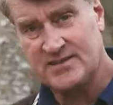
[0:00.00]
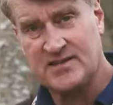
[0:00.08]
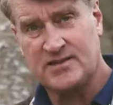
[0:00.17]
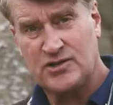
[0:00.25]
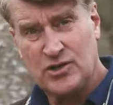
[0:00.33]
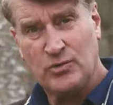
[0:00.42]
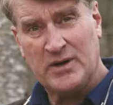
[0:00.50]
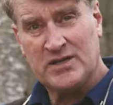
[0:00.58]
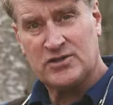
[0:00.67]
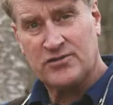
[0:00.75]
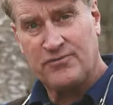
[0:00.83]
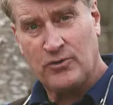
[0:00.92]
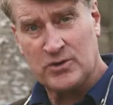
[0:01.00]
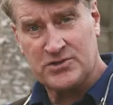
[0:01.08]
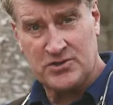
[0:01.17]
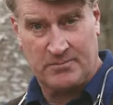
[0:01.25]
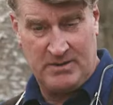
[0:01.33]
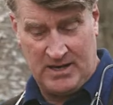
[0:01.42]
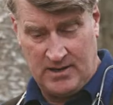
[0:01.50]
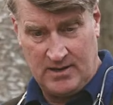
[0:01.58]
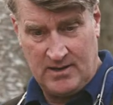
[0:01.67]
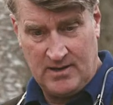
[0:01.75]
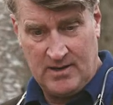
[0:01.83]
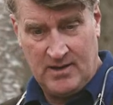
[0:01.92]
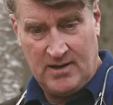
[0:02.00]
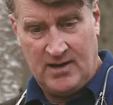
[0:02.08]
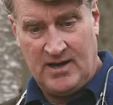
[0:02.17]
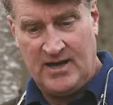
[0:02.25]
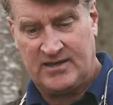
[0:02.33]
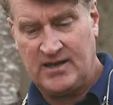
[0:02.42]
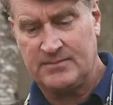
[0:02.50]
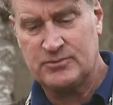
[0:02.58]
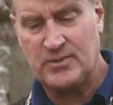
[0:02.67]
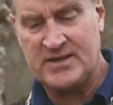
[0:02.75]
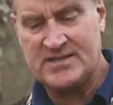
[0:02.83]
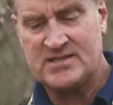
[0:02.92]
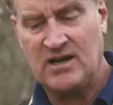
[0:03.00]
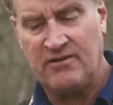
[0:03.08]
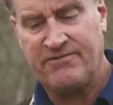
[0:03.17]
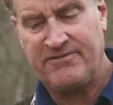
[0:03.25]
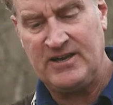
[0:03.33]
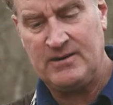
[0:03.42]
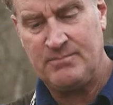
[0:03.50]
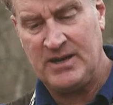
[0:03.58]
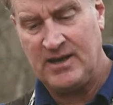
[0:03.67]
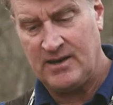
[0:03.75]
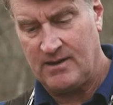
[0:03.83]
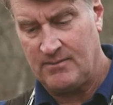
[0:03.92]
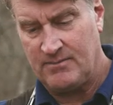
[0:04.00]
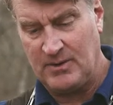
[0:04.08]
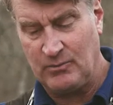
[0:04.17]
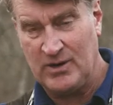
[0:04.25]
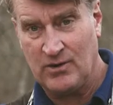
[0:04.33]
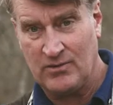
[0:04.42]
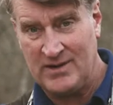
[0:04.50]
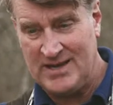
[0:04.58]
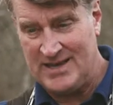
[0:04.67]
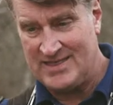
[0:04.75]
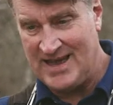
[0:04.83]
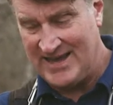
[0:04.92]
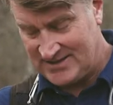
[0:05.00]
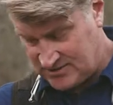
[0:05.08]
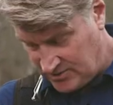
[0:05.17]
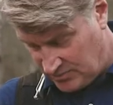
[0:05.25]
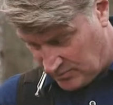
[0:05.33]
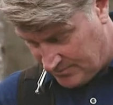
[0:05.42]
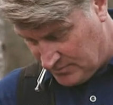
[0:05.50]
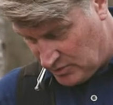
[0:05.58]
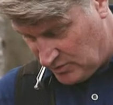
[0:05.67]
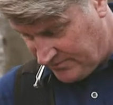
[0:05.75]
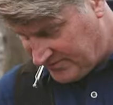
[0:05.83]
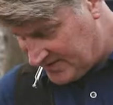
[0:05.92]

is a two inch Forstner bit. It comes with a self-feed bit, but we don't need that, so you remove